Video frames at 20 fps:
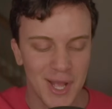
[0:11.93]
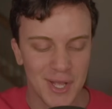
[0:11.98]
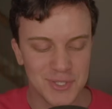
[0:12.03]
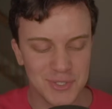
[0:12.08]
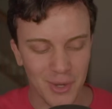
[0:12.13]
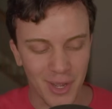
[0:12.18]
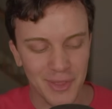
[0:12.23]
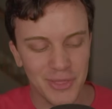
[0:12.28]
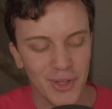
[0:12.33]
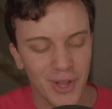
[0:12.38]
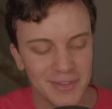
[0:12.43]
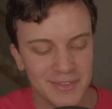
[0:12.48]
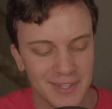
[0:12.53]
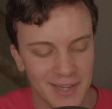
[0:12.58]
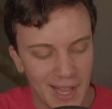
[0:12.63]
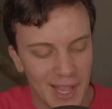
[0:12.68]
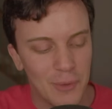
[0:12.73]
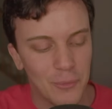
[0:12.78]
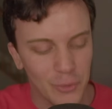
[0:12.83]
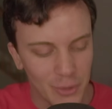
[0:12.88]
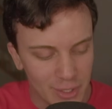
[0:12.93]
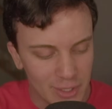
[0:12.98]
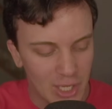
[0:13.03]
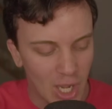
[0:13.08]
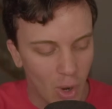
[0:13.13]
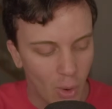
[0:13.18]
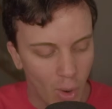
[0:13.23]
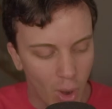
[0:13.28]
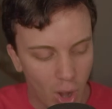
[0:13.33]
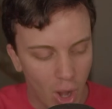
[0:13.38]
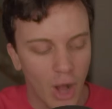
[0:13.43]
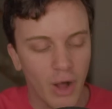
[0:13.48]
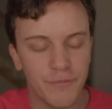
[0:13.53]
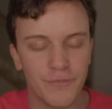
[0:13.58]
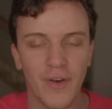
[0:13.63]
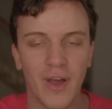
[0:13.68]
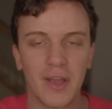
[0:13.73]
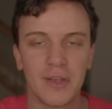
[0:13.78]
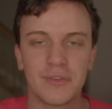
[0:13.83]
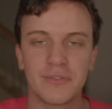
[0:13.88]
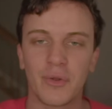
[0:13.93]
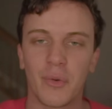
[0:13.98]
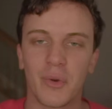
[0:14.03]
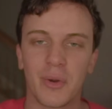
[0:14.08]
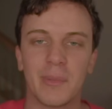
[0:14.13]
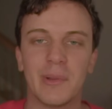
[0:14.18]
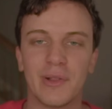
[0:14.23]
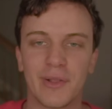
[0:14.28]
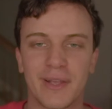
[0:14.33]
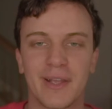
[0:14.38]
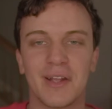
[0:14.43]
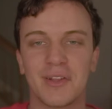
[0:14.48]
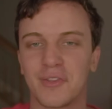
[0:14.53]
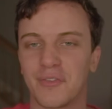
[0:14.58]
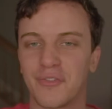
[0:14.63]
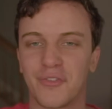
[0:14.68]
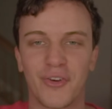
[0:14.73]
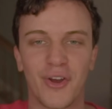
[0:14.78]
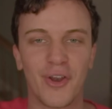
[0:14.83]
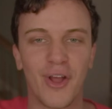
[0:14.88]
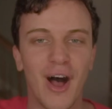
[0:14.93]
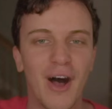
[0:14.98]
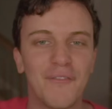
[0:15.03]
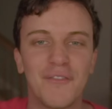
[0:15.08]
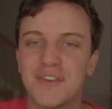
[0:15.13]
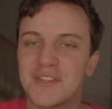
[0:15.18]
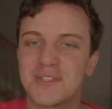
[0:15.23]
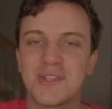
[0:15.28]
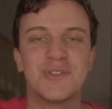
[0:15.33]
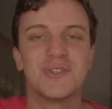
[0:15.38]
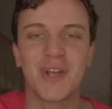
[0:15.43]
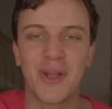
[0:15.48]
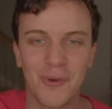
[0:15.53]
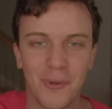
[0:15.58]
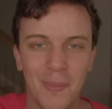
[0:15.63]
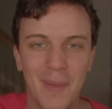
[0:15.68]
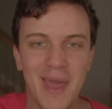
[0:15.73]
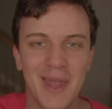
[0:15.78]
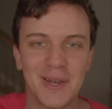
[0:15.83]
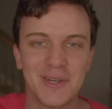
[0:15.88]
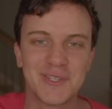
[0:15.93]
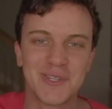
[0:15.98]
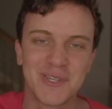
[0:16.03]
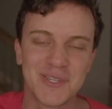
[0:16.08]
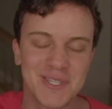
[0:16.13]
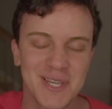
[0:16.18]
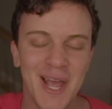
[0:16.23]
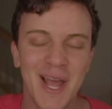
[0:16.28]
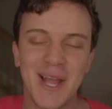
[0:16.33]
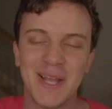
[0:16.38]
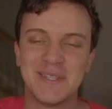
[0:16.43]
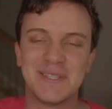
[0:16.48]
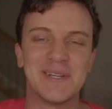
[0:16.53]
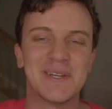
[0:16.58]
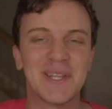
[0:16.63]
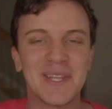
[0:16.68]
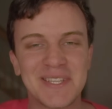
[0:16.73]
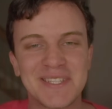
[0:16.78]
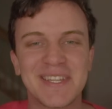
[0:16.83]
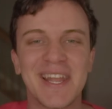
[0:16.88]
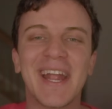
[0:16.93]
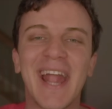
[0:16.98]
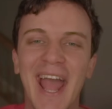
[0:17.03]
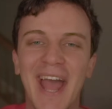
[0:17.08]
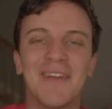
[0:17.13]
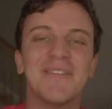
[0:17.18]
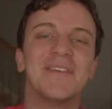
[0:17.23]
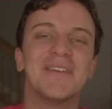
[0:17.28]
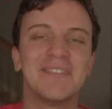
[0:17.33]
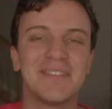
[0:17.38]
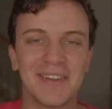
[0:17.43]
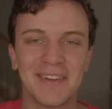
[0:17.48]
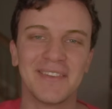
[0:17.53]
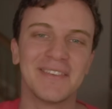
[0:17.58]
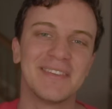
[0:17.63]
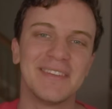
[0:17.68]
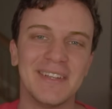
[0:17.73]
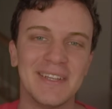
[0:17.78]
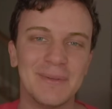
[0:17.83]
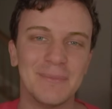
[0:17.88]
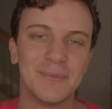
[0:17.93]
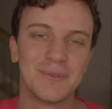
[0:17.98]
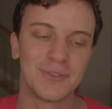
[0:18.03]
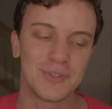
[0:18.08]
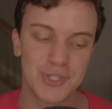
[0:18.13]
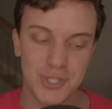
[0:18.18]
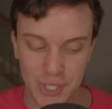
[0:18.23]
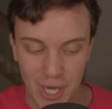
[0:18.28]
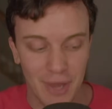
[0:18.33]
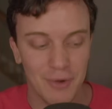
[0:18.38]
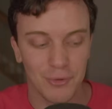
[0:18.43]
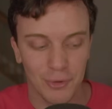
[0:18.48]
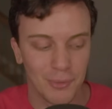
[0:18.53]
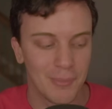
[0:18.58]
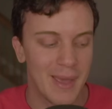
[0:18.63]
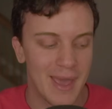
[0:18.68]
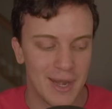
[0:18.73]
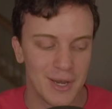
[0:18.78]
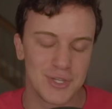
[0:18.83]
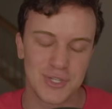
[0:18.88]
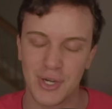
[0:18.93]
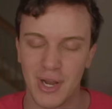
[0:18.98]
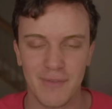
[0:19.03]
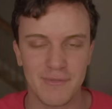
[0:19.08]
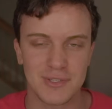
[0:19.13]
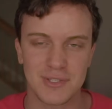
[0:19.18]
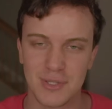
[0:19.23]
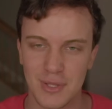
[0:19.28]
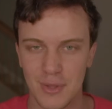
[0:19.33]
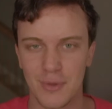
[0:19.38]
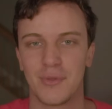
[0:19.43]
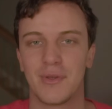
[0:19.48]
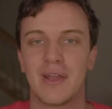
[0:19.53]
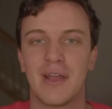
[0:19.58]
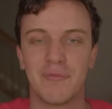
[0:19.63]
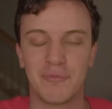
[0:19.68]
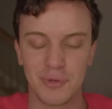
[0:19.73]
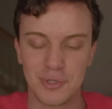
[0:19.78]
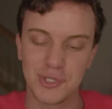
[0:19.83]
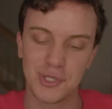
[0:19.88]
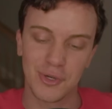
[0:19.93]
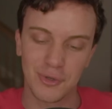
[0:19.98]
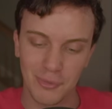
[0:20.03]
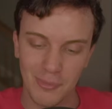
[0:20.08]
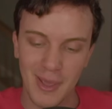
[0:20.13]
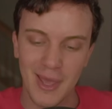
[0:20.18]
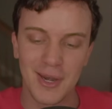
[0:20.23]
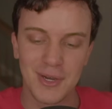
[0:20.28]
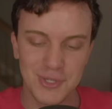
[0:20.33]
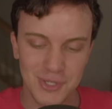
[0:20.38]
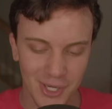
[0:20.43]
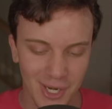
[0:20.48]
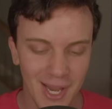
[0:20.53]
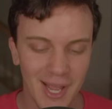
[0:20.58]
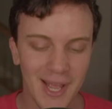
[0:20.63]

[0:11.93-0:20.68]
So I thought today we'd go off ice, and we're going to be looking at the front office, the general managers, tier listing every single team's general manager. Obviously, they only have one general manager